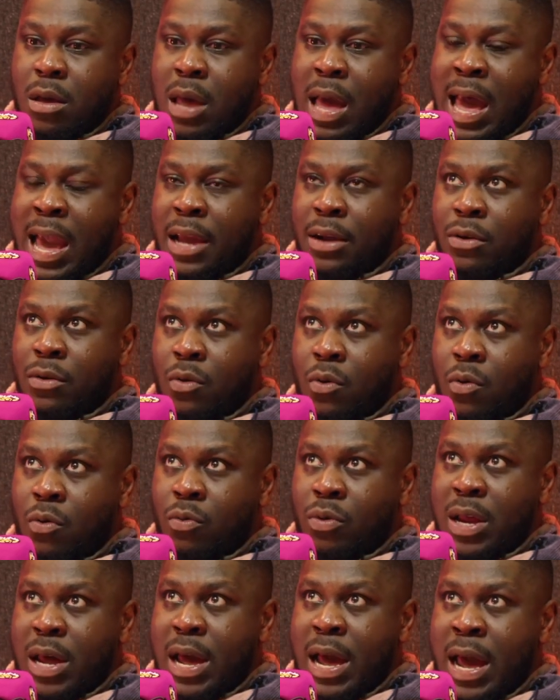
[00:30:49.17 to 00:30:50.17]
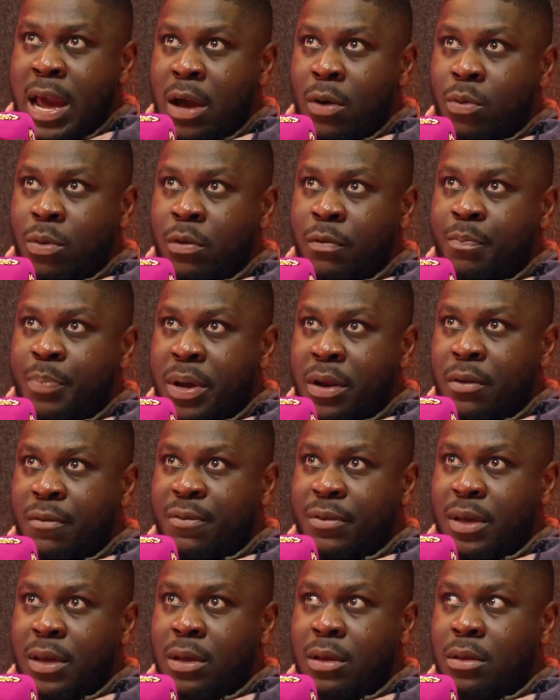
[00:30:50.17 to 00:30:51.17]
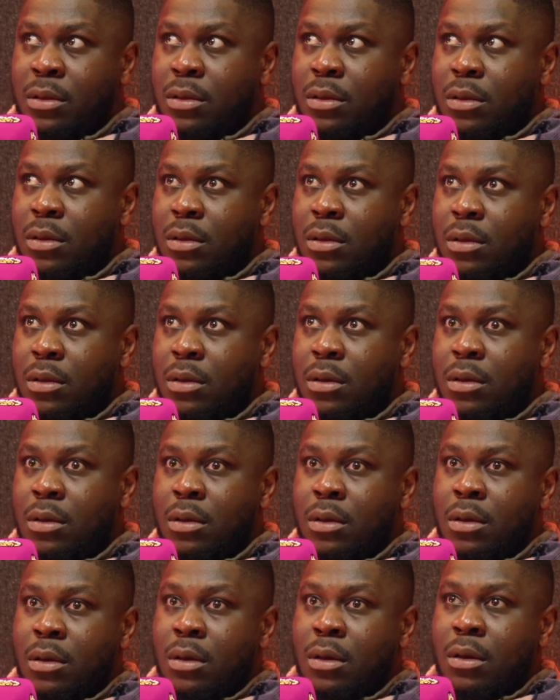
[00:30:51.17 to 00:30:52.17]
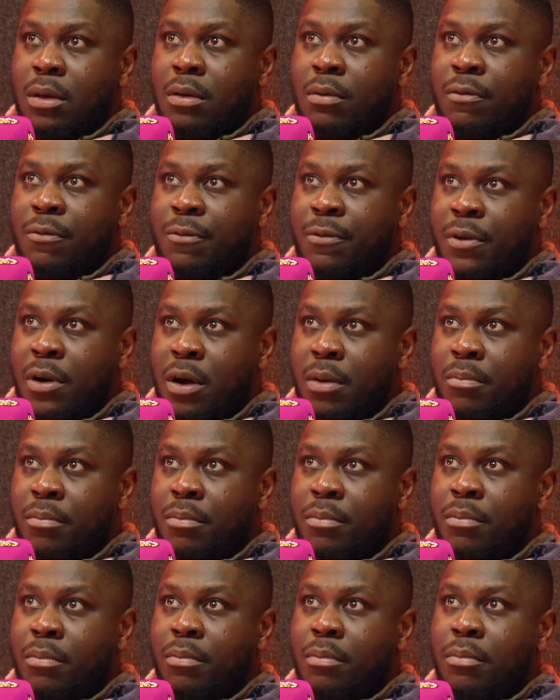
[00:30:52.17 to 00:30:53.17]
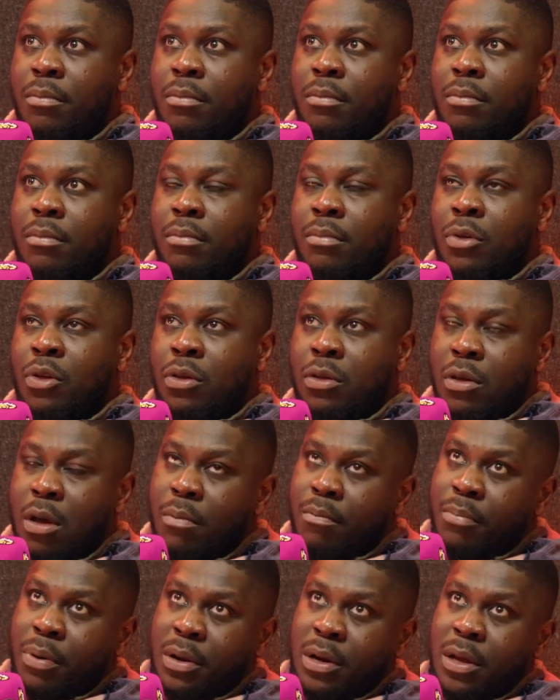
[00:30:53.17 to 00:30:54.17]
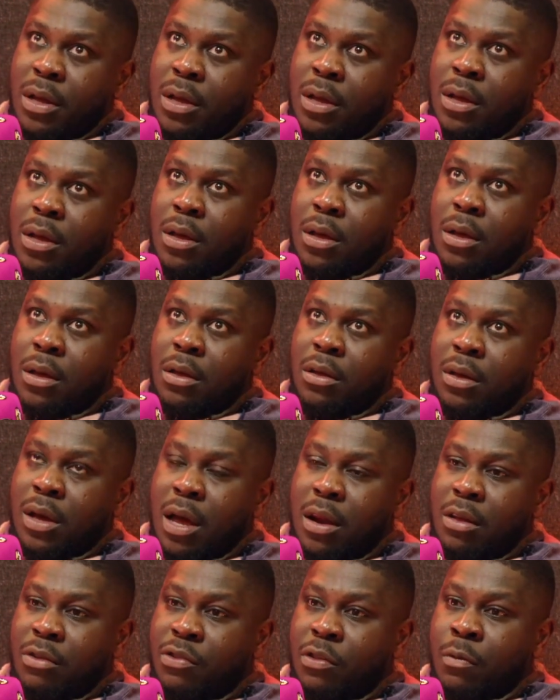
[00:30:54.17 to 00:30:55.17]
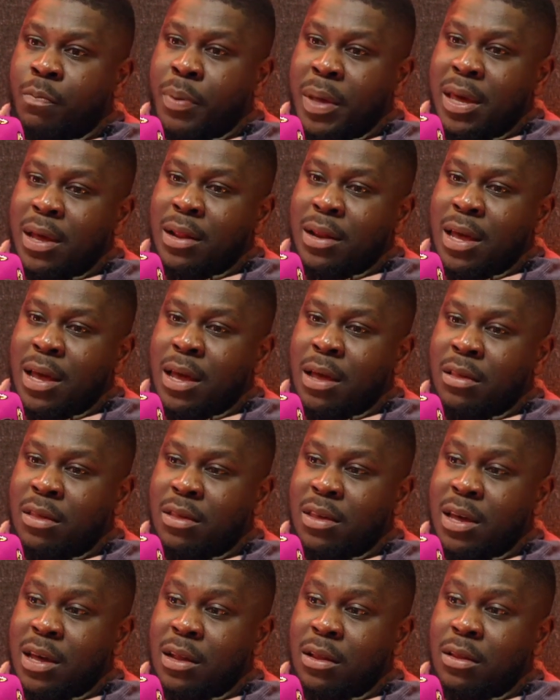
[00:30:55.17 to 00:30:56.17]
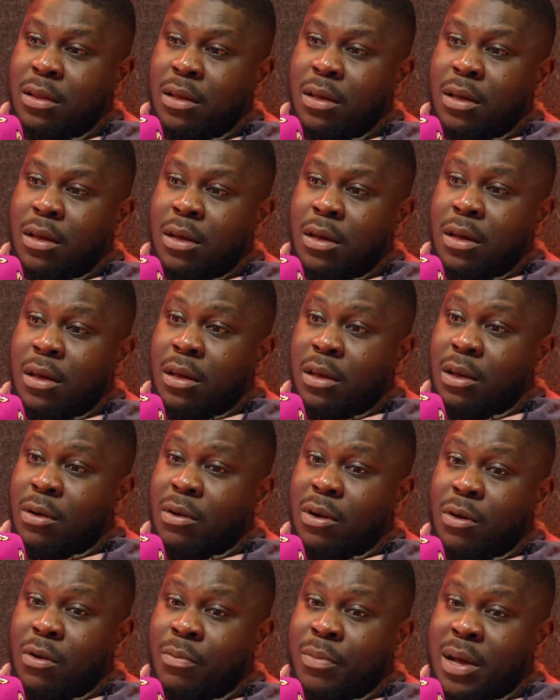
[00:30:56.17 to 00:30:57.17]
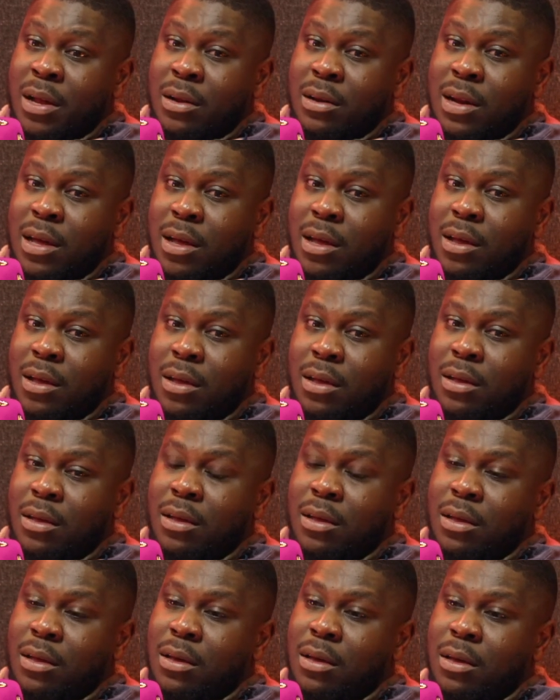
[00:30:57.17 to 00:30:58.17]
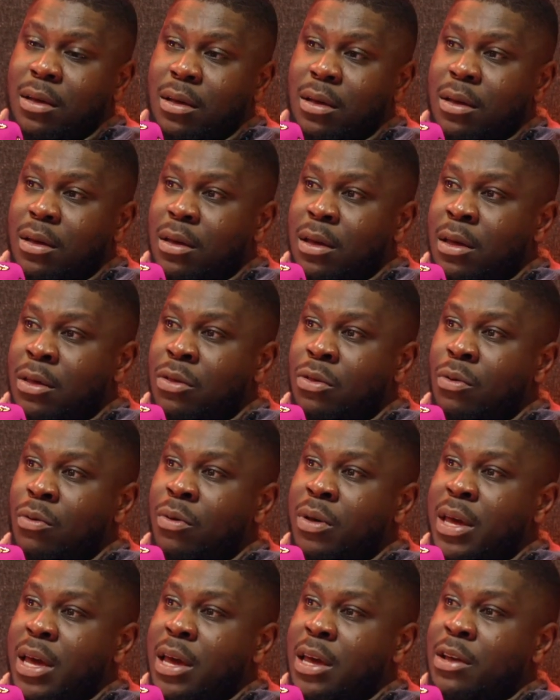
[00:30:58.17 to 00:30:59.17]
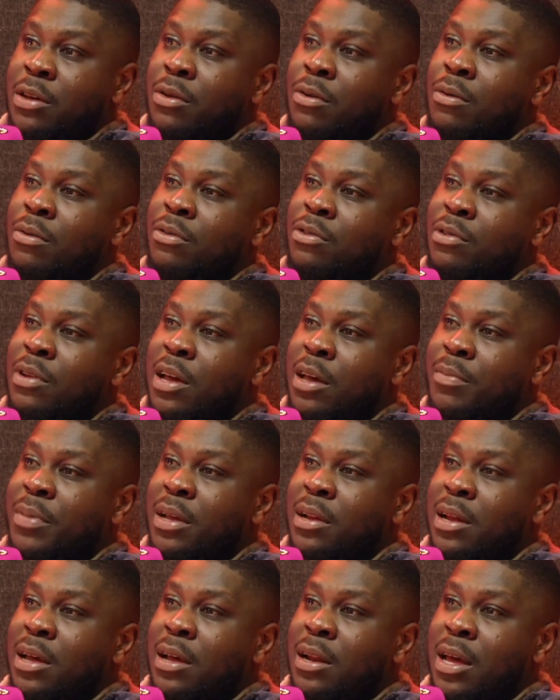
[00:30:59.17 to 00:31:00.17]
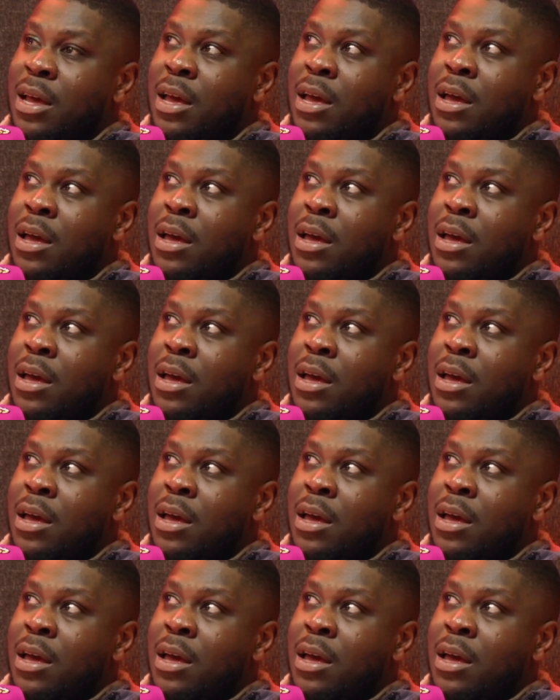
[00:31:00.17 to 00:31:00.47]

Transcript: I know that I would have benefited from somebody kind of just being there and saying, you're little man, like, it's okay, you know? Do you know what I mean? Like